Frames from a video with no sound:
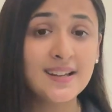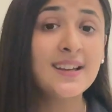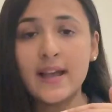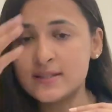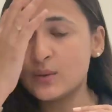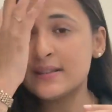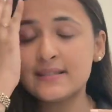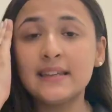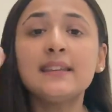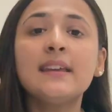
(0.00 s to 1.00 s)
As you can
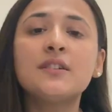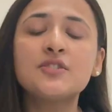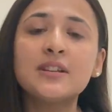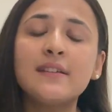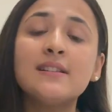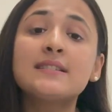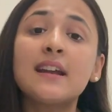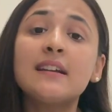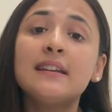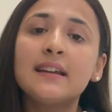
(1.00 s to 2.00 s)
see, the energy levels
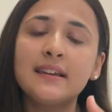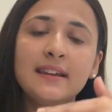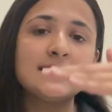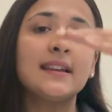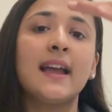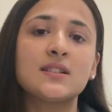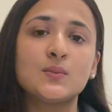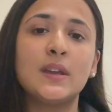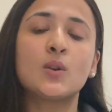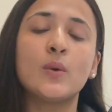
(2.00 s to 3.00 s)
are decreasing as
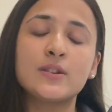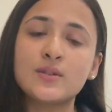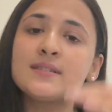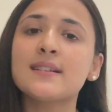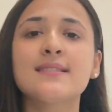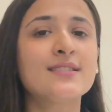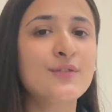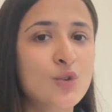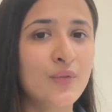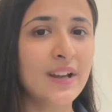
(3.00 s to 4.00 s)
we are going to the
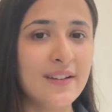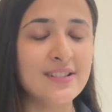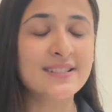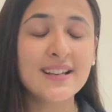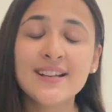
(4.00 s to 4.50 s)
successive trophic levels.